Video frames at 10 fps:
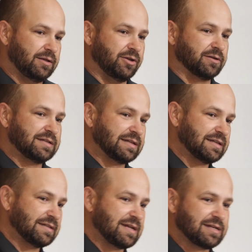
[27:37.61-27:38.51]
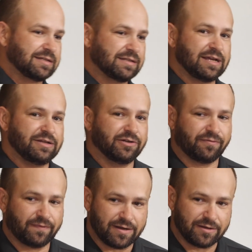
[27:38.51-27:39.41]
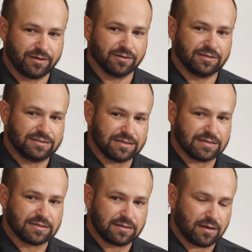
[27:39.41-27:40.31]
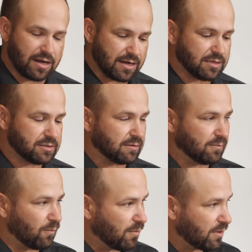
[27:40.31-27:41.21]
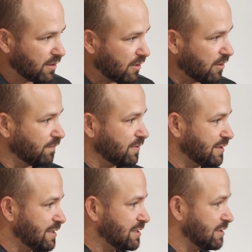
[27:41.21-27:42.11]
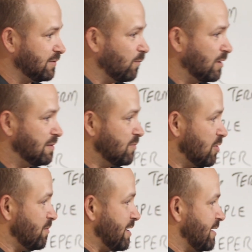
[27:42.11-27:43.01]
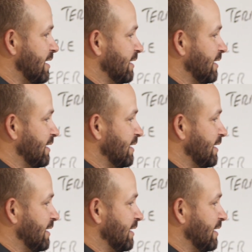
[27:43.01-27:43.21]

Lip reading: Your success and your failure doesn't hinge on one conversation, one moment.